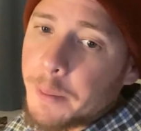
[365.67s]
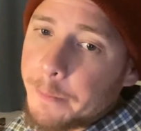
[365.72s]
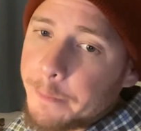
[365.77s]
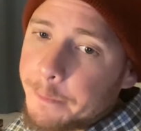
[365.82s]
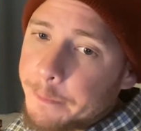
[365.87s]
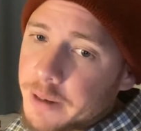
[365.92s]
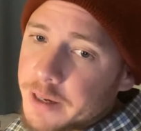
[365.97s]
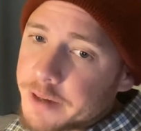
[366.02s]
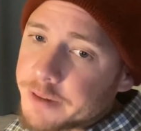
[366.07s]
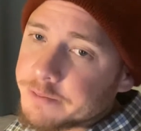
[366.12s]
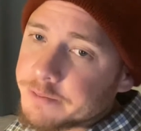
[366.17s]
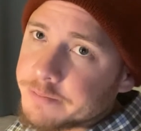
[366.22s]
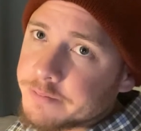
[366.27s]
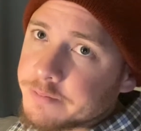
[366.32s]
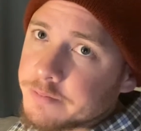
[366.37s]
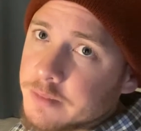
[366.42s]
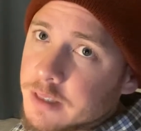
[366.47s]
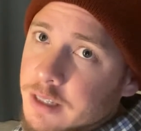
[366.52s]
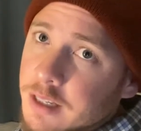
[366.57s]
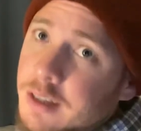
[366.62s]
But
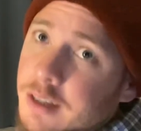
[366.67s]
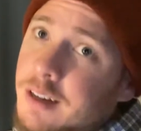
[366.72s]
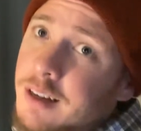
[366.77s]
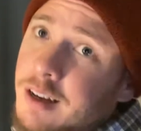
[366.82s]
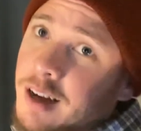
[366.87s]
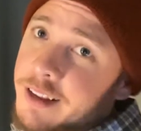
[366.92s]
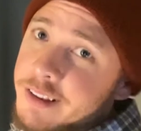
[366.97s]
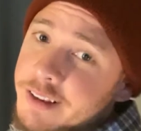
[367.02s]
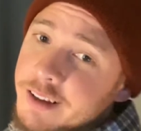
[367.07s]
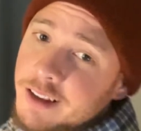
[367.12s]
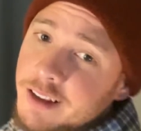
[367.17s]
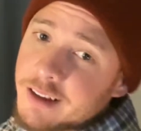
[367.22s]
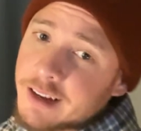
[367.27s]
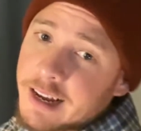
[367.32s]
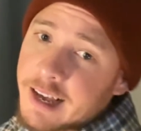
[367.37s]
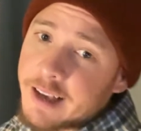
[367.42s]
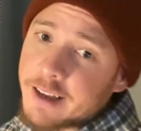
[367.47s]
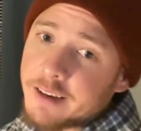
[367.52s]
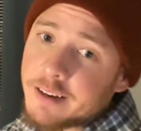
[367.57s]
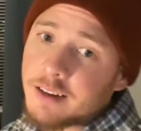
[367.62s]
on the other
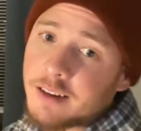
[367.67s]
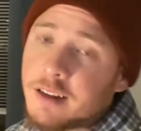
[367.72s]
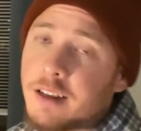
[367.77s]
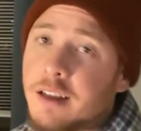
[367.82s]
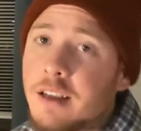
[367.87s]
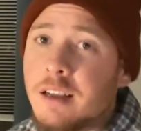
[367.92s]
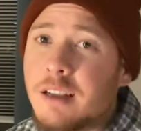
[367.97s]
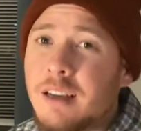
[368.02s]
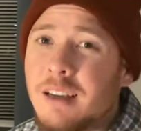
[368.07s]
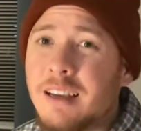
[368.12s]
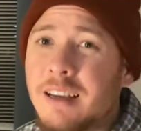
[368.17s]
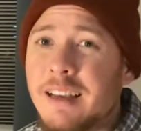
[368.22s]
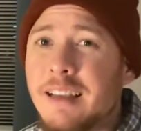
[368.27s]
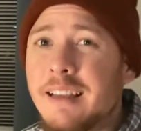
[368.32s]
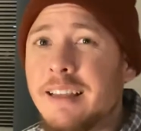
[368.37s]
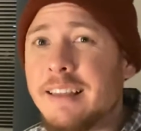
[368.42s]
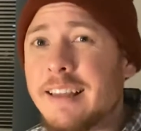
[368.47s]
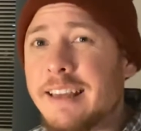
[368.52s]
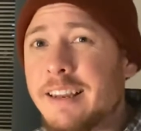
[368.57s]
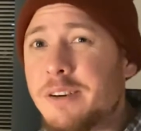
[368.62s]
hand,
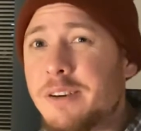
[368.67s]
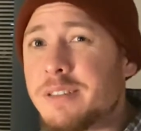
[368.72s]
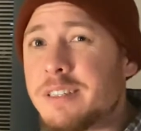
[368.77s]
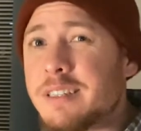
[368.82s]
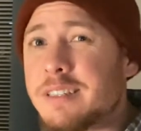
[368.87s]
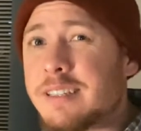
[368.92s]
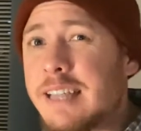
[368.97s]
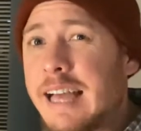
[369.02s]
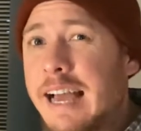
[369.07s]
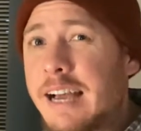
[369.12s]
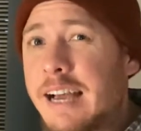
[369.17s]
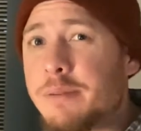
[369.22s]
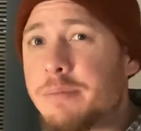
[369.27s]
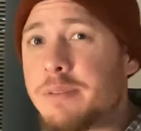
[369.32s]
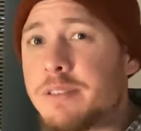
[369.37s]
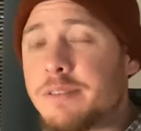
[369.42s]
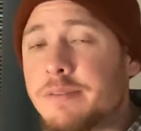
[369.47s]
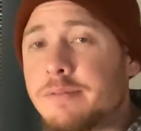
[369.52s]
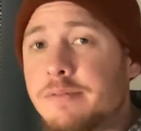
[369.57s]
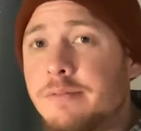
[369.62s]
Nanosis
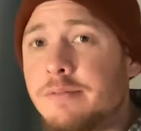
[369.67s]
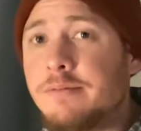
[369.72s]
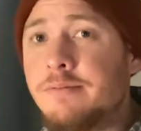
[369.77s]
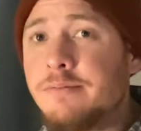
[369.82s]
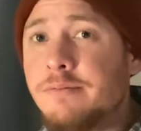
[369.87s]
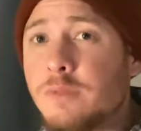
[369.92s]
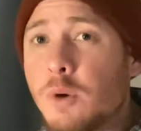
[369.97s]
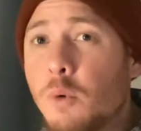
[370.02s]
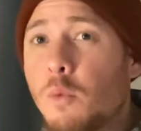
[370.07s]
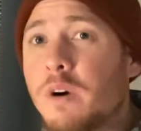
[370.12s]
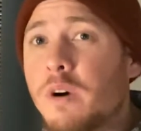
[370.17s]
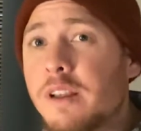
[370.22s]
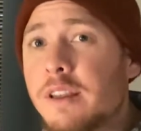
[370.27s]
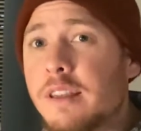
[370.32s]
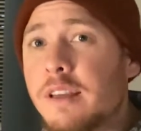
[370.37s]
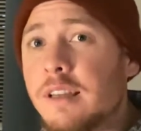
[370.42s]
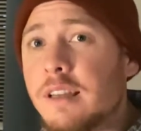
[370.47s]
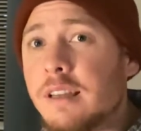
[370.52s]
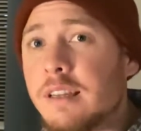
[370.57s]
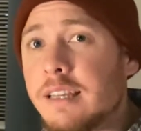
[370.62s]
Labs, one of the
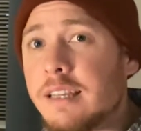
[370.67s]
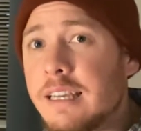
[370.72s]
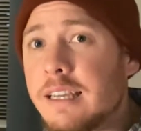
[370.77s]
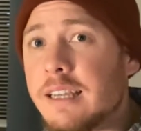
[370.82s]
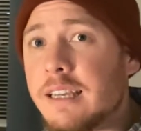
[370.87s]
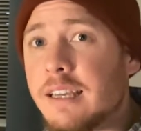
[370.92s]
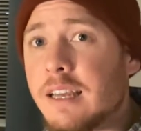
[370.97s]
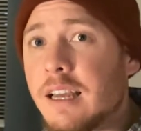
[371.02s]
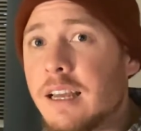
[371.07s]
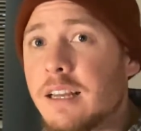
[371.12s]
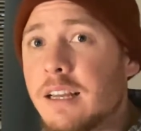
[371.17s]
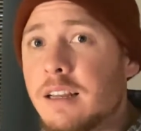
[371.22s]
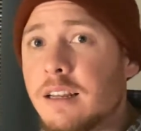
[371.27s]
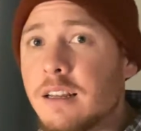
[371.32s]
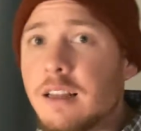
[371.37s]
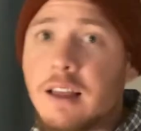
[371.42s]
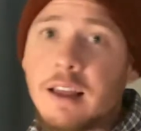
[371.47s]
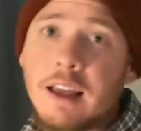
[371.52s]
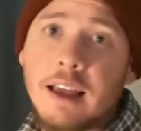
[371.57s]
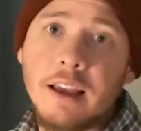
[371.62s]
leading
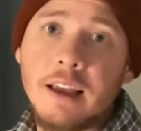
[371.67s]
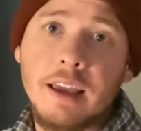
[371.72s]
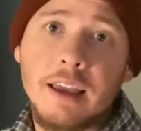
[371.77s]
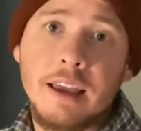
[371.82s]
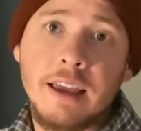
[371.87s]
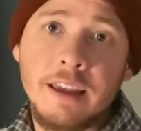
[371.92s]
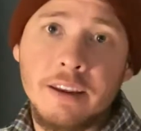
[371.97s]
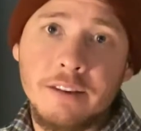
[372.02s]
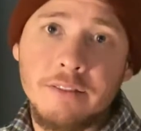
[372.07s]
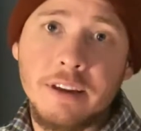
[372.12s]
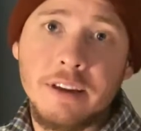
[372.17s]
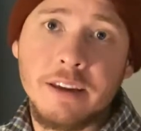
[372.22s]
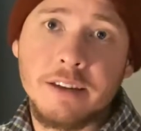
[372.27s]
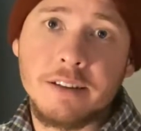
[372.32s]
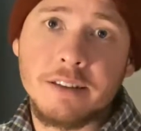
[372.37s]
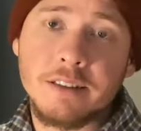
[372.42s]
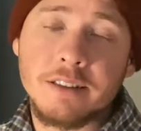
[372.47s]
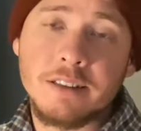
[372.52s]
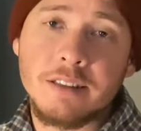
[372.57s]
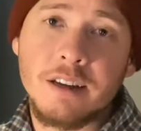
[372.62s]

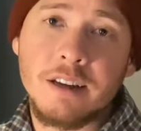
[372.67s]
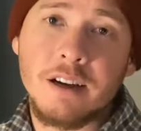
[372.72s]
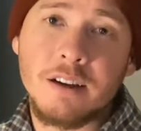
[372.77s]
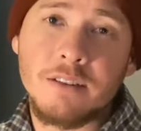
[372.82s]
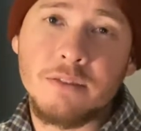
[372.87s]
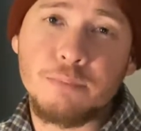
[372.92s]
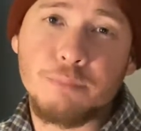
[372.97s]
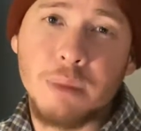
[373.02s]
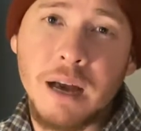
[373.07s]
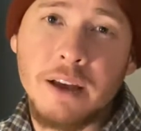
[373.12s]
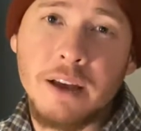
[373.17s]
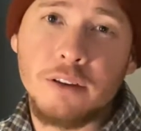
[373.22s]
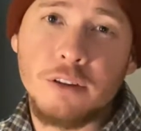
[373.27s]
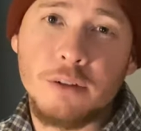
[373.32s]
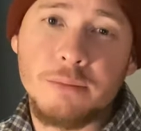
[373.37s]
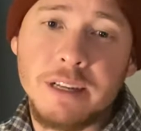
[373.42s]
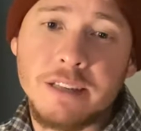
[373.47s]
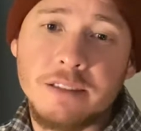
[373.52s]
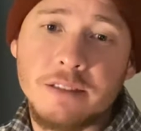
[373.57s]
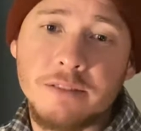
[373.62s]
innovators of
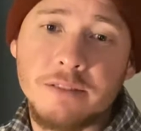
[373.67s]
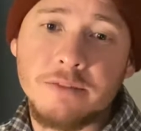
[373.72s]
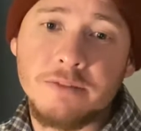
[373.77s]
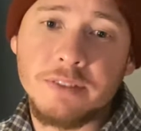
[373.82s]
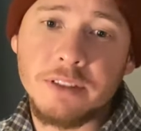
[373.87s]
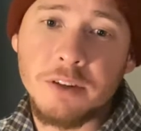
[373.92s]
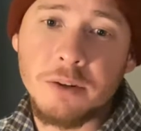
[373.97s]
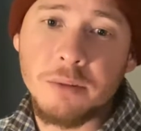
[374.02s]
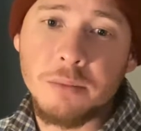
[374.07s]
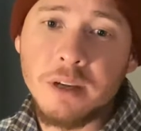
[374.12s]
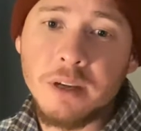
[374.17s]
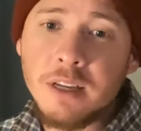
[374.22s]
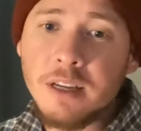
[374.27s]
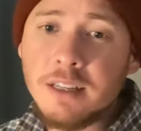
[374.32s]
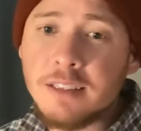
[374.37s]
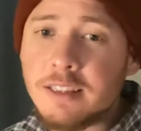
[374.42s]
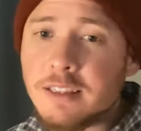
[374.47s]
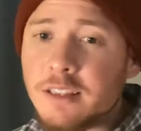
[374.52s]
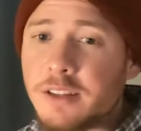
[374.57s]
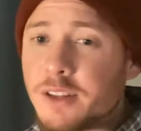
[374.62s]
bioluminescent film,
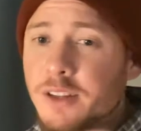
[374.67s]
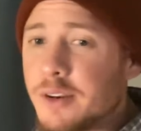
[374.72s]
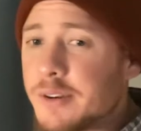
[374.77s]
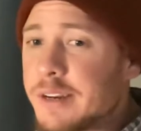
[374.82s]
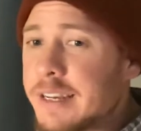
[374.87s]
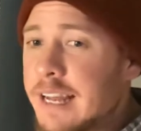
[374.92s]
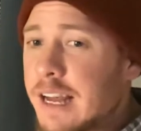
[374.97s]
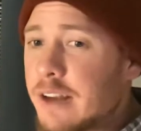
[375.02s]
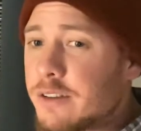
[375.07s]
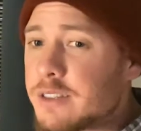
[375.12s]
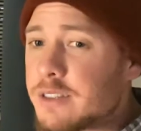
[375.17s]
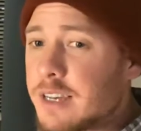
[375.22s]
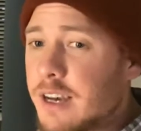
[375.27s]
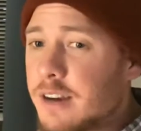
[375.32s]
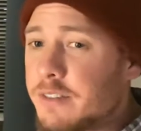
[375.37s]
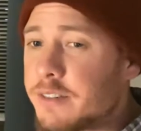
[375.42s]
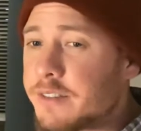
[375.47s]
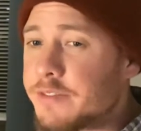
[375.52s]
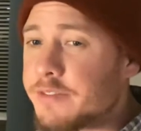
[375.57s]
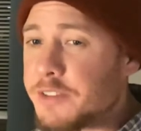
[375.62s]
said that the greenhouse
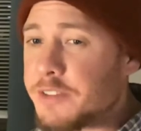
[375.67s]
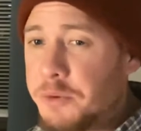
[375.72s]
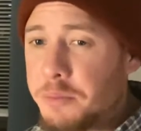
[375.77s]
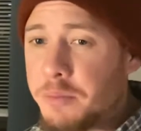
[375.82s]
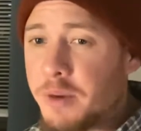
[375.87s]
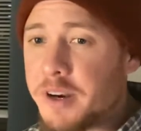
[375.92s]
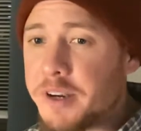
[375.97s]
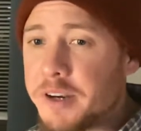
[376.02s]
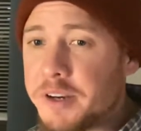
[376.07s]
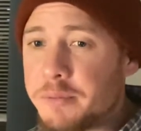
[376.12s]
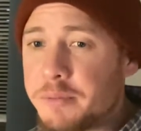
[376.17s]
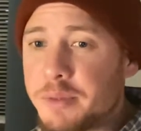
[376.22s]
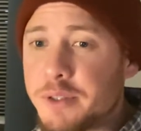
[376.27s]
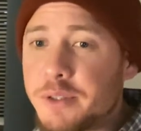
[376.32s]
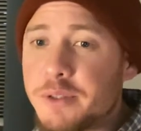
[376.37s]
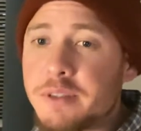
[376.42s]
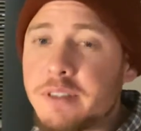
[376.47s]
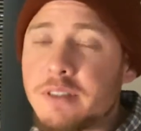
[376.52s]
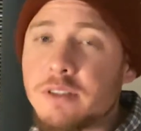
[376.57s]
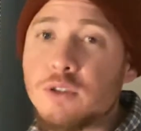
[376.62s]
cover film market
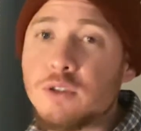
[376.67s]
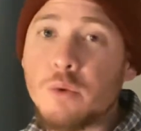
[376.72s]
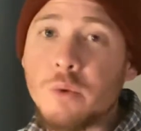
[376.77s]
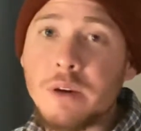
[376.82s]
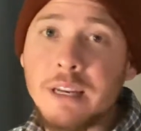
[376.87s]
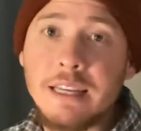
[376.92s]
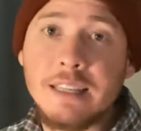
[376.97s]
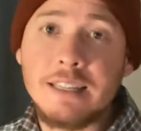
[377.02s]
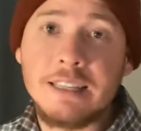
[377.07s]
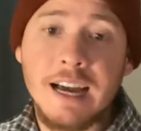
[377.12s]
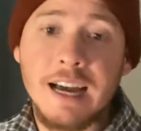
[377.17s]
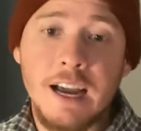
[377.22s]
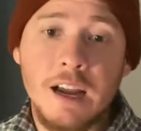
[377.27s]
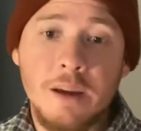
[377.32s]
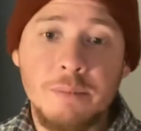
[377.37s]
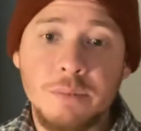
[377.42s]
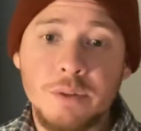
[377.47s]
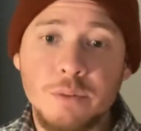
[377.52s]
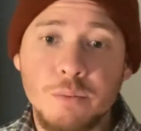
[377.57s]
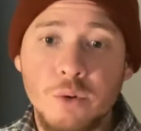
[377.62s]
produces 20
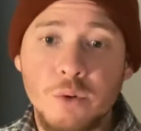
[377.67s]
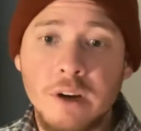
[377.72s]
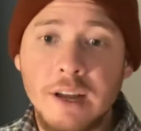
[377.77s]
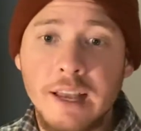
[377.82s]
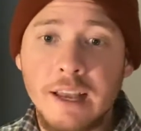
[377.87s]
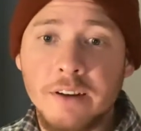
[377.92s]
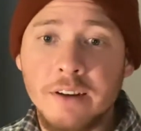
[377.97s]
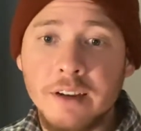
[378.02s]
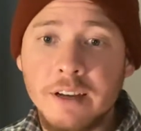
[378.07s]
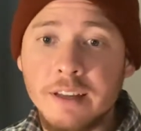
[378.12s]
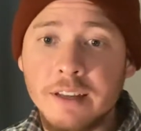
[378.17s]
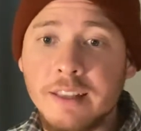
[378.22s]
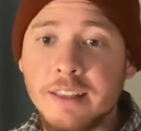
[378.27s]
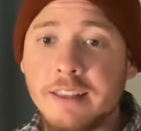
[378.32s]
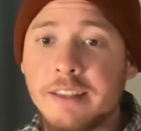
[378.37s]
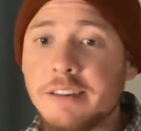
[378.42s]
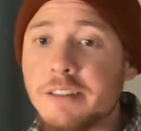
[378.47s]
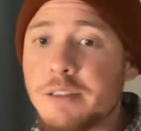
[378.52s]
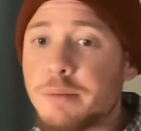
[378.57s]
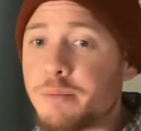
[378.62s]
times more area than the
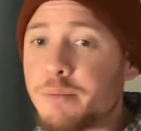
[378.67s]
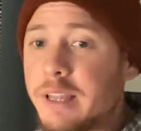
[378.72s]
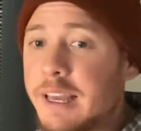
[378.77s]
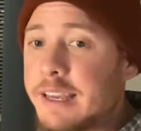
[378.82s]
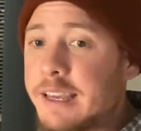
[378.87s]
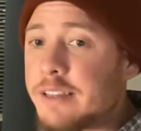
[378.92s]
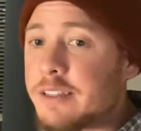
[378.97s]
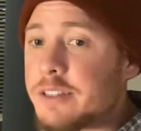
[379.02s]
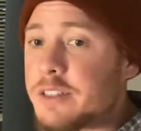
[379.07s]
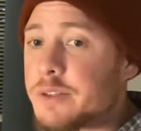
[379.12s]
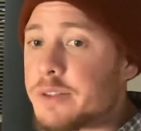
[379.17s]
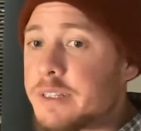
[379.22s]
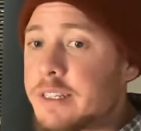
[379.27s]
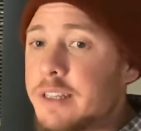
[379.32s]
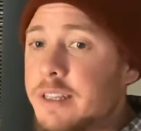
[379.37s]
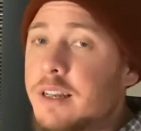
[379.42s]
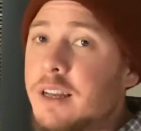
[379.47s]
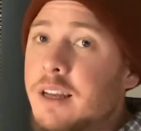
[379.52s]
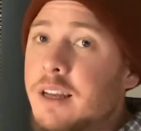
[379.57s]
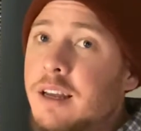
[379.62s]
display industry,
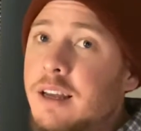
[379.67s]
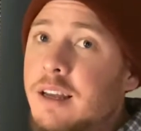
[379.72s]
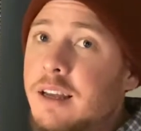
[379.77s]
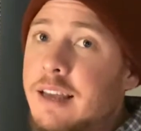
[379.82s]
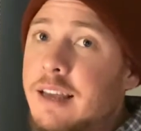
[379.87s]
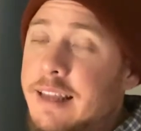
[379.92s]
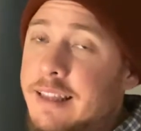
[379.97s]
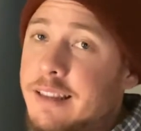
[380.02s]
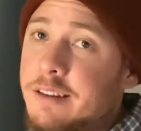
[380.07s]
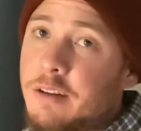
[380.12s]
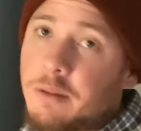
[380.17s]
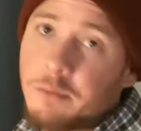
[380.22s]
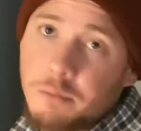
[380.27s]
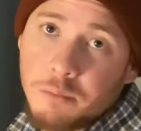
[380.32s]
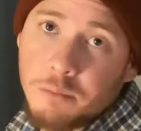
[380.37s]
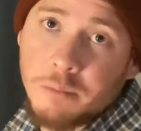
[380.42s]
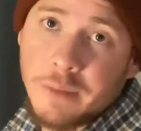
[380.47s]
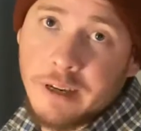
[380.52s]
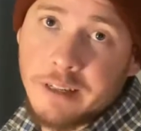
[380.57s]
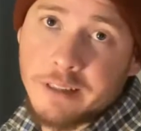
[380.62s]
and
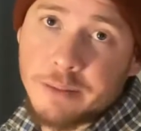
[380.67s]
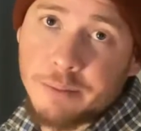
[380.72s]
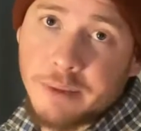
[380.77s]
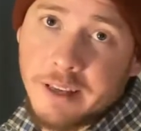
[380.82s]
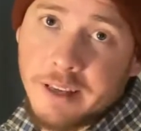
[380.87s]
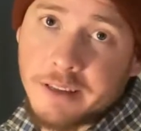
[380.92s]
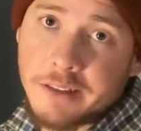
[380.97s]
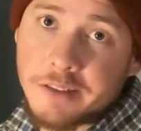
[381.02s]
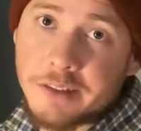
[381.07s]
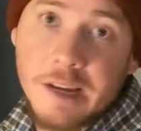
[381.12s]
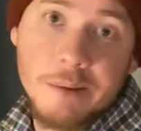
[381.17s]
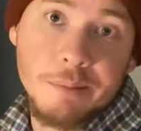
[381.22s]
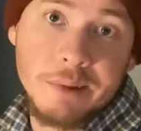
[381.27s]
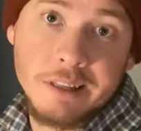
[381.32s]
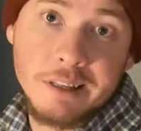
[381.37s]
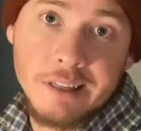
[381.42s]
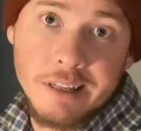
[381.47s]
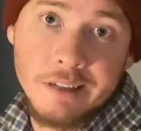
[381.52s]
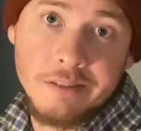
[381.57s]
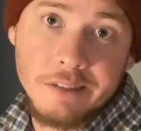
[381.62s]
by display industry I mean
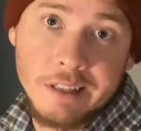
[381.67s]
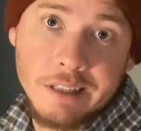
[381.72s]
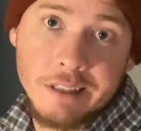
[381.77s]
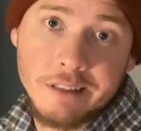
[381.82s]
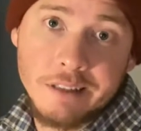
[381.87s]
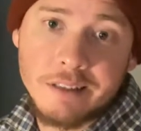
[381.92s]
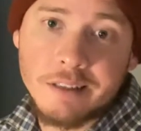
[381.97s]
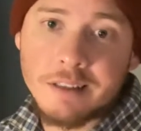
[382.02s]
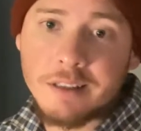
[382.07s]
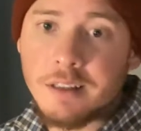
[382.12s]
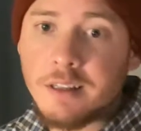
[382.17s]
TVs,